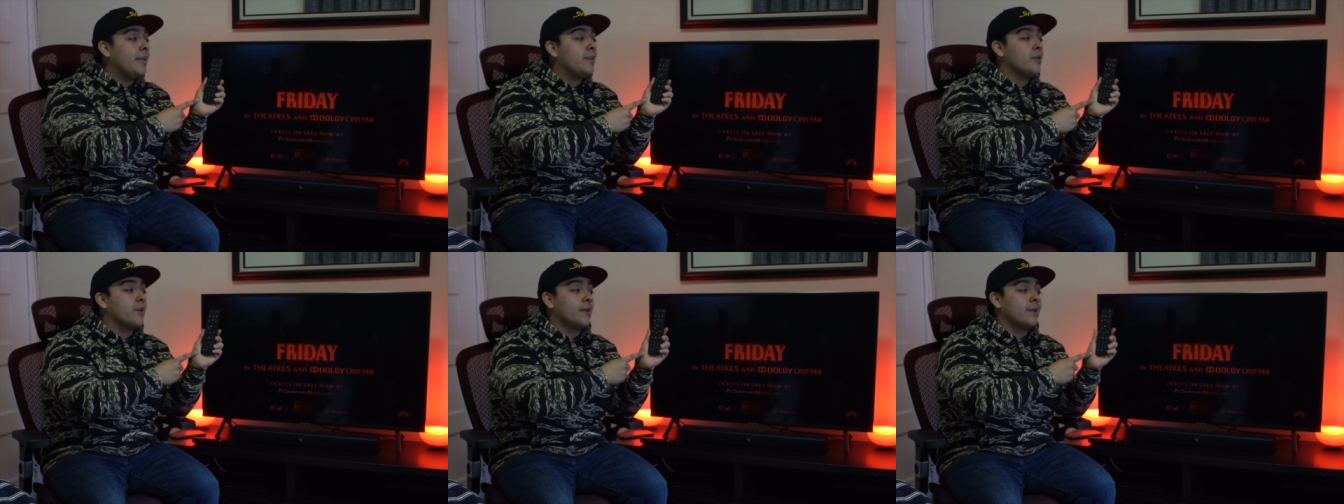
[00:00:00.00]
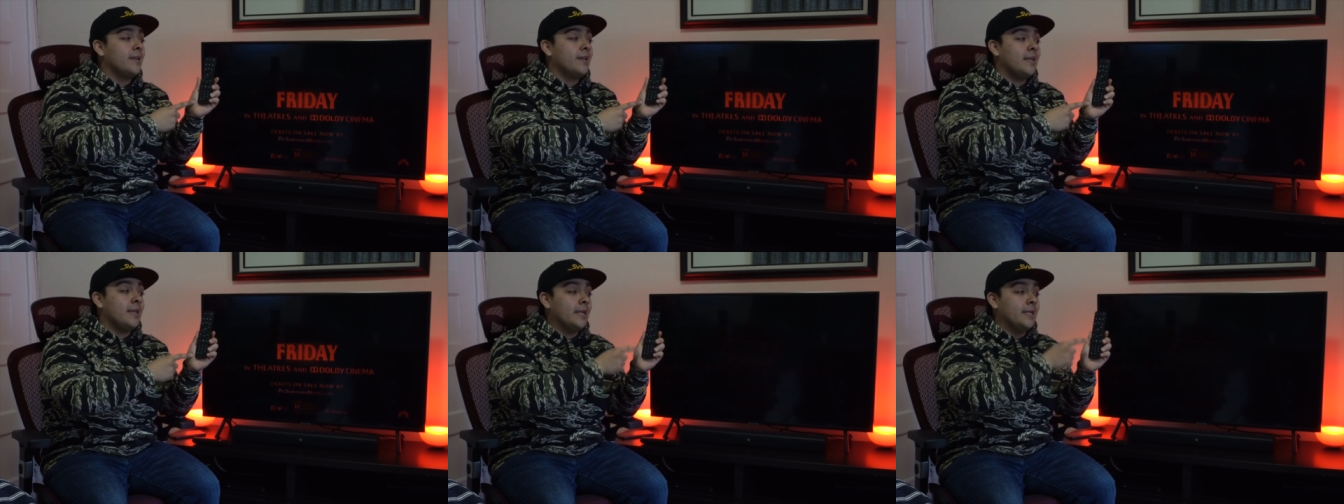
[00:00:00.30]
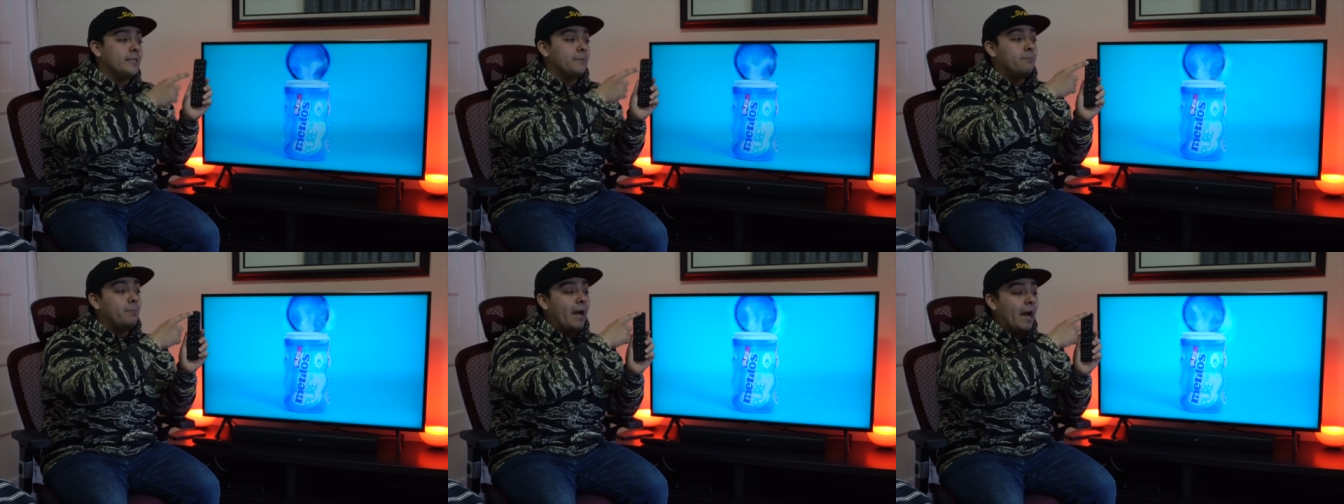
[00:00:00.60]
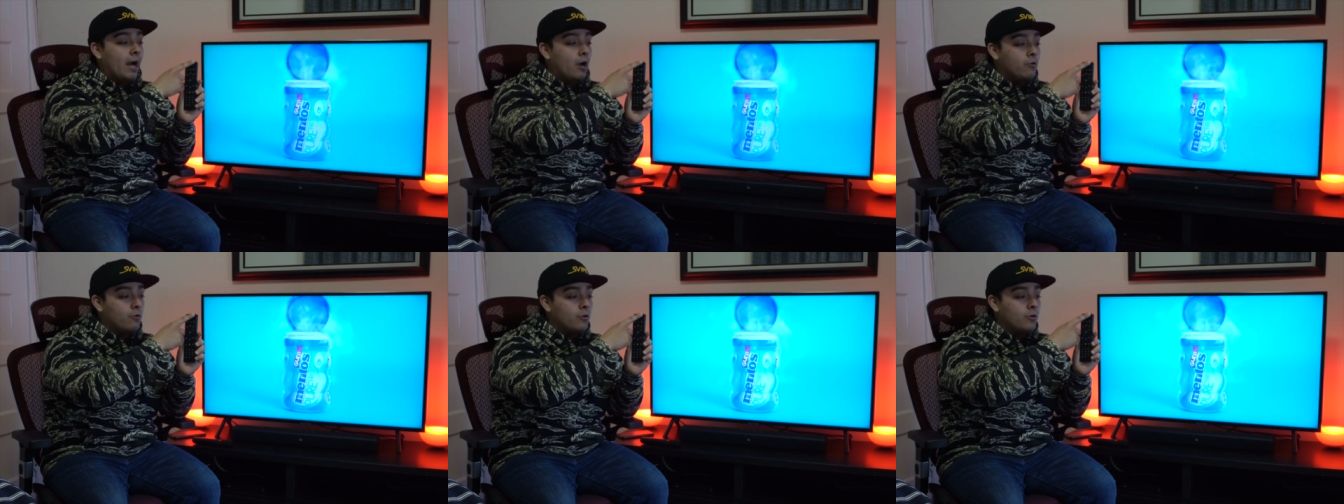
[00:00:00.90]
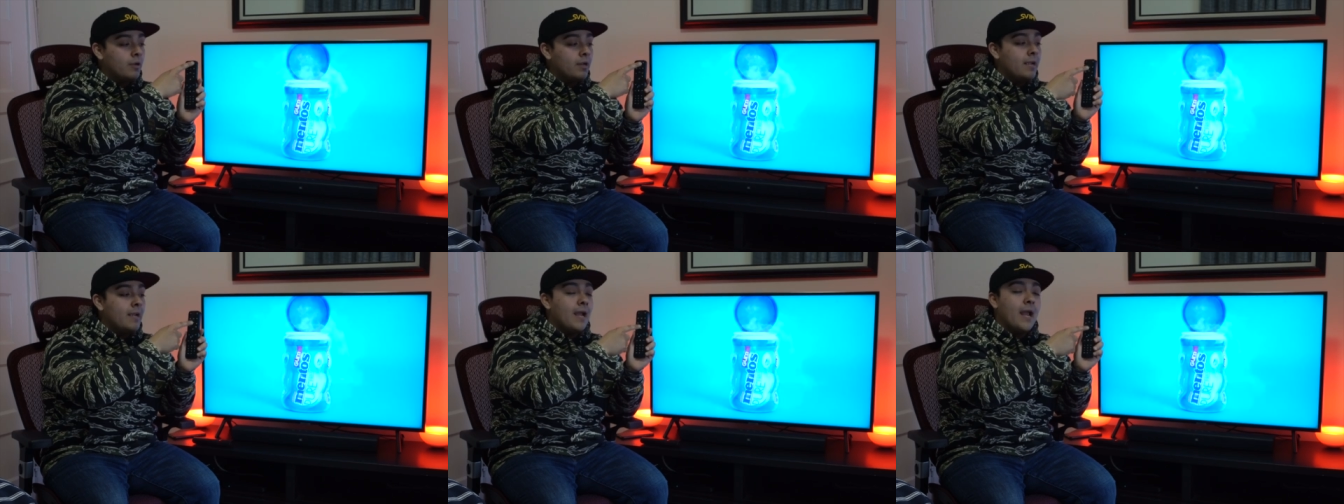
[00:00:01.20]
and you're going to hit
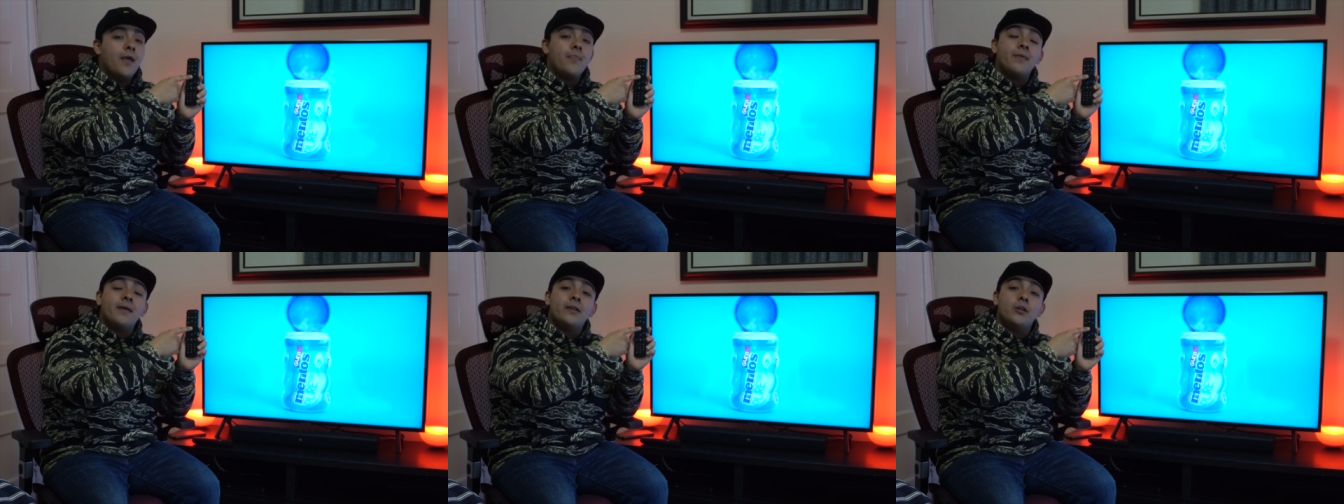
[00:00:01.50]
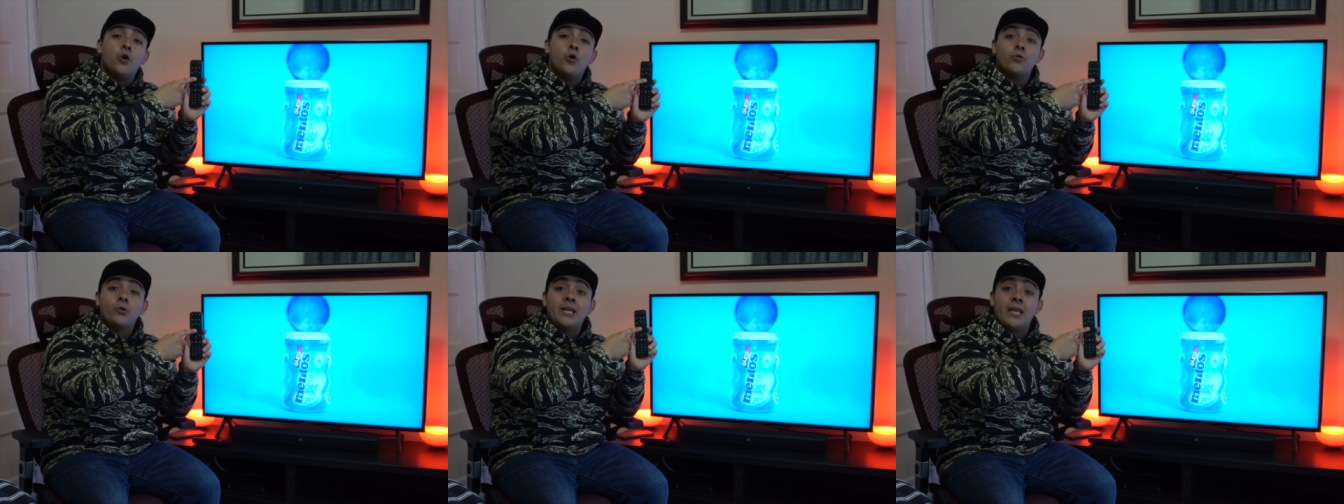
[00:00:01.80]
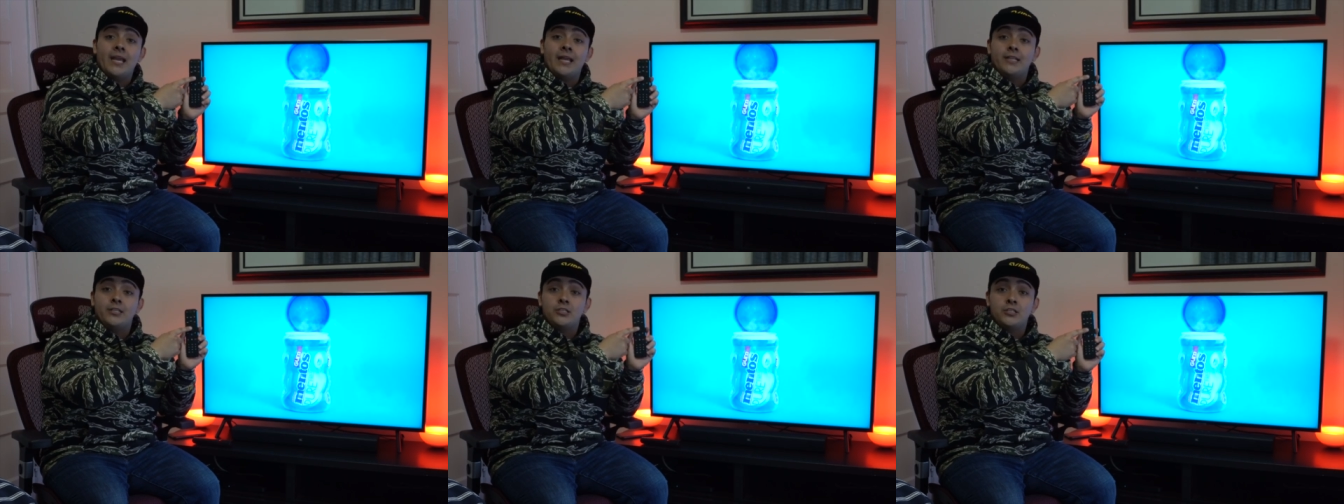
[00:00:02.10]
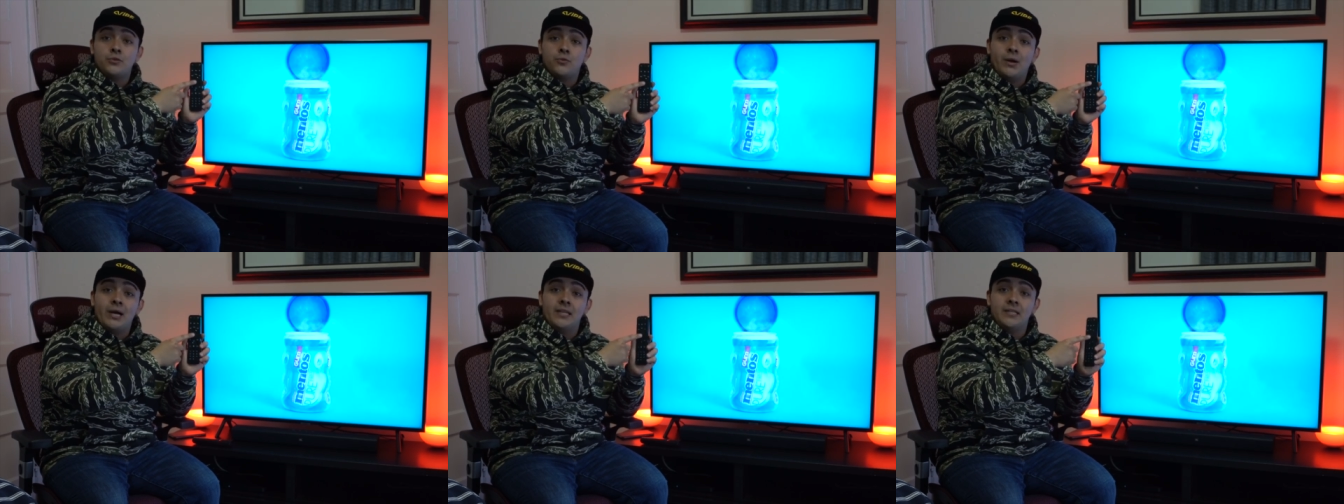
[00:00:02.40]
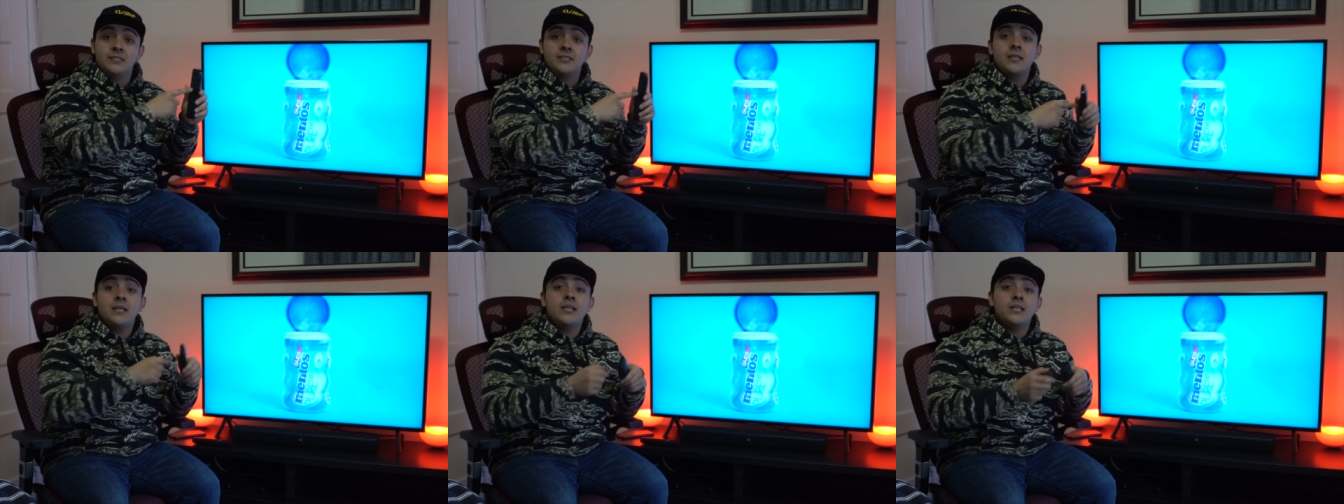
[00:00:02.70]
power and then OK
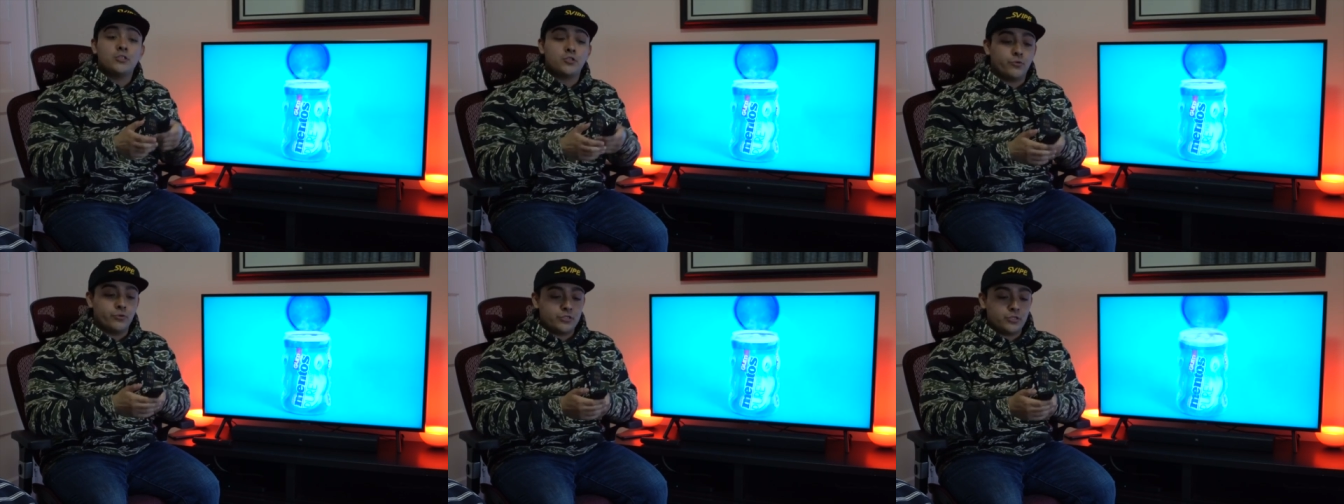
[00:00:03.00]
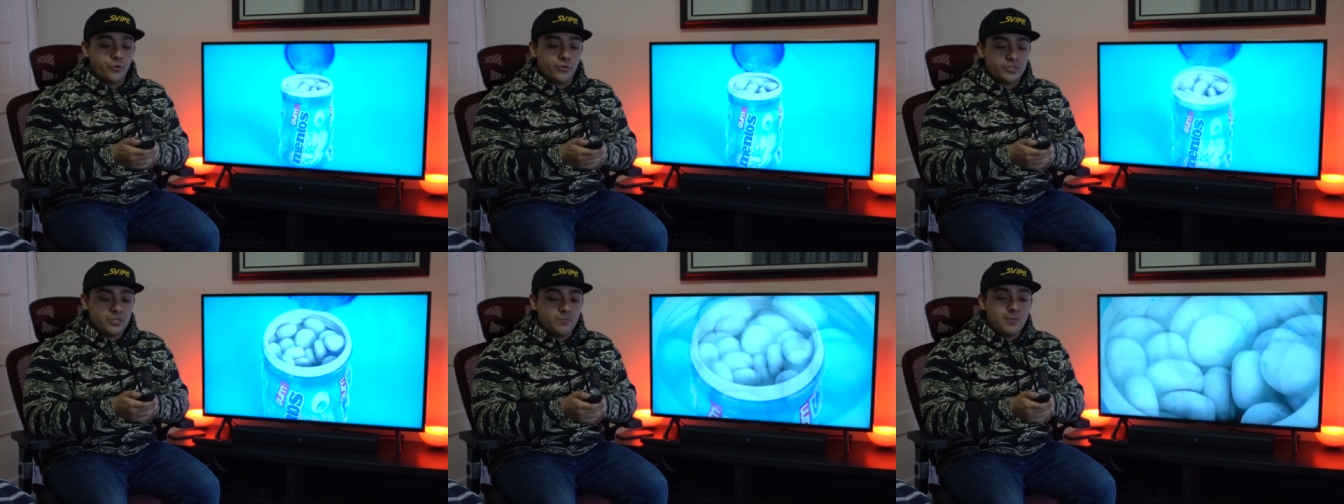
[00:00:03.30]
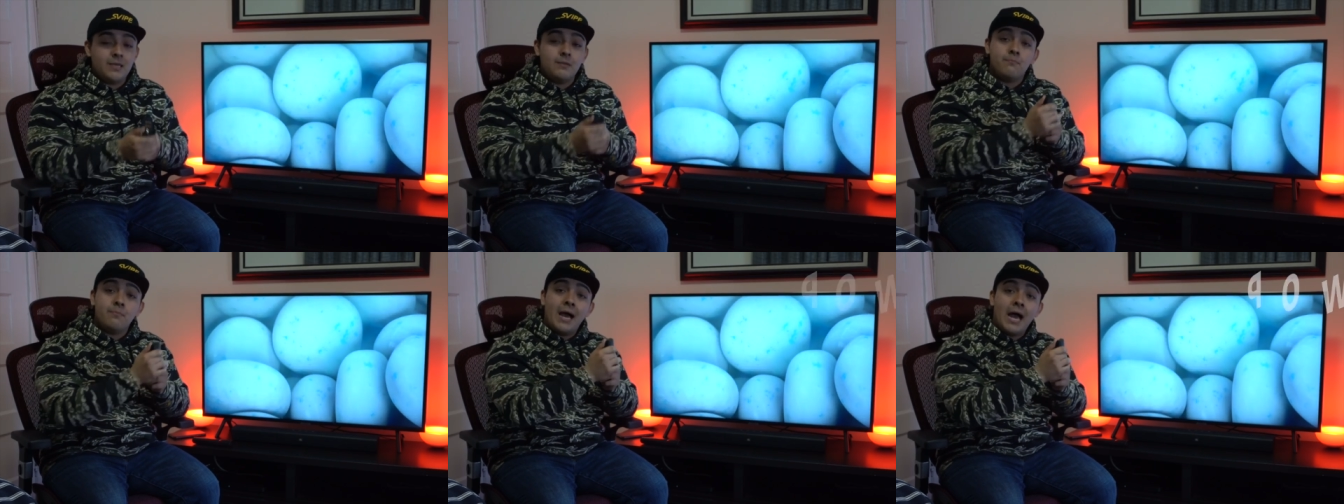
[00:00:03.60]
twice. So it's going to be